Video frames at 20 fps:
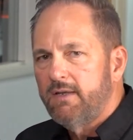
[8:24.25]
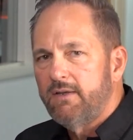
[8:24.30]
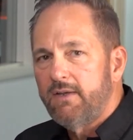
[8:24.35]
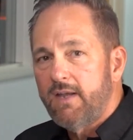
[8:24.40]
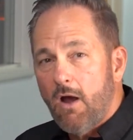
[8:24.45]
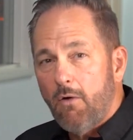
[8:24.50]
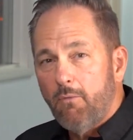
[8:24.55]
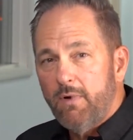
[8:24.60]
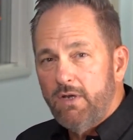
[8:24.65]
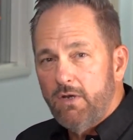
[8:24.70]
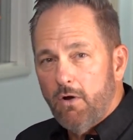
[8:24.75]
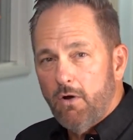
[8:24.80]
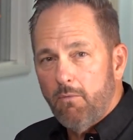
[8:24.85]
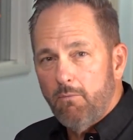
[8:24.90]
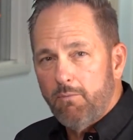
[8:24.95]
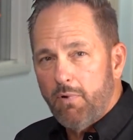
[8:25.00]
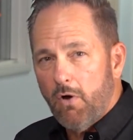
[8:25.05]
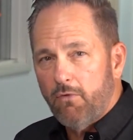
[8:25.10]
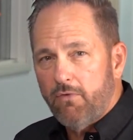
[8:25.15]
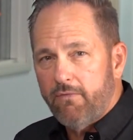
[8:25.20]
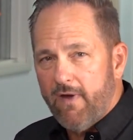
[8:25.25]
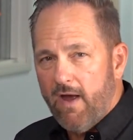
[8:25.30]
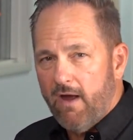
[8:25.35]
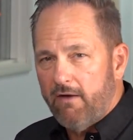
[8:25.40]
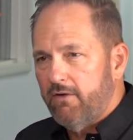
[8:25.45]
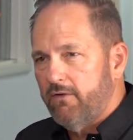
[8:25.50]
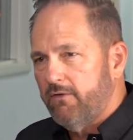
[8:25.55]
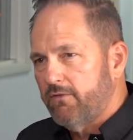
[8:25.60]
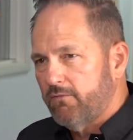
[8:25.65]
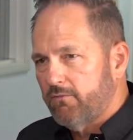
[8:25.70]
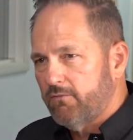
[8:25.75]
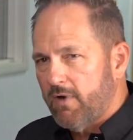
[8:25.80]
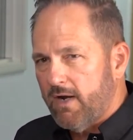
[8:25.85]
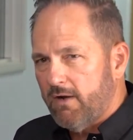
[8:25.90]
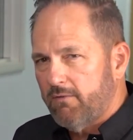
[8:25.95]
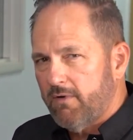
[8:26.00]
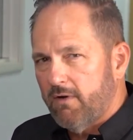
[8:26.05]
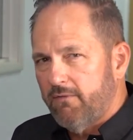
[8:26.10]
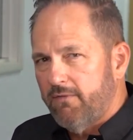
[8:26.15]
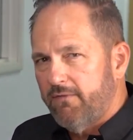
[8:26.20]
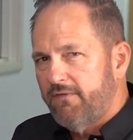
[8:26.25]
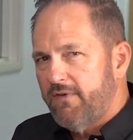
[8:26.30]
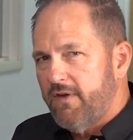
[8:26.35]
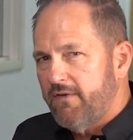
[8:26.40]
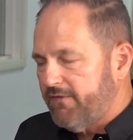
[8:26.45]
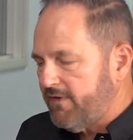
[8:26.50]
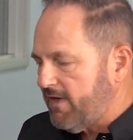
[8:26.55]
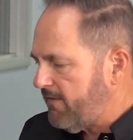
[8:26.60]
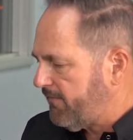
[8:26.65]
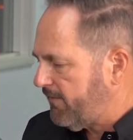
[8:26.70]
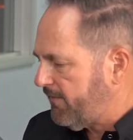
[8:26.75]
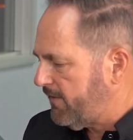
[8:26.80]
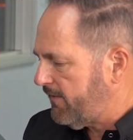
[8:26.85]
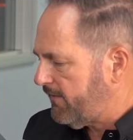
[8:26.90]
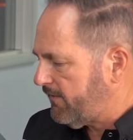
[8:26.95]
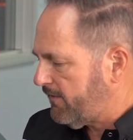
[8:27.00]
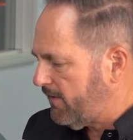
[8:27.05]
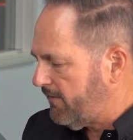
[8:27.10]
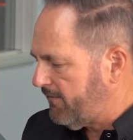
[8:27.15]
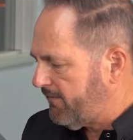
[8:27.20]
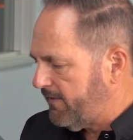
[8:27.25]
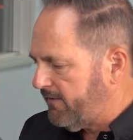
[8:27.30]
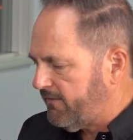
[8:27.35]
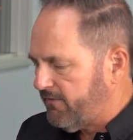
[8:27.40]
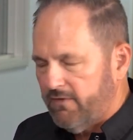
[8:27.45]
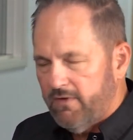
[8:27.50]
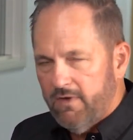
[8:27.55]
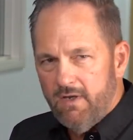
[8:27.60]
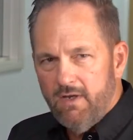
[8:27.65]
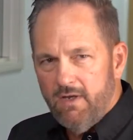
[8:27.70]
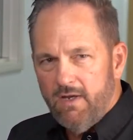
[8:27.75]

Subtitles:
Now we know both values, right around 50 for the surface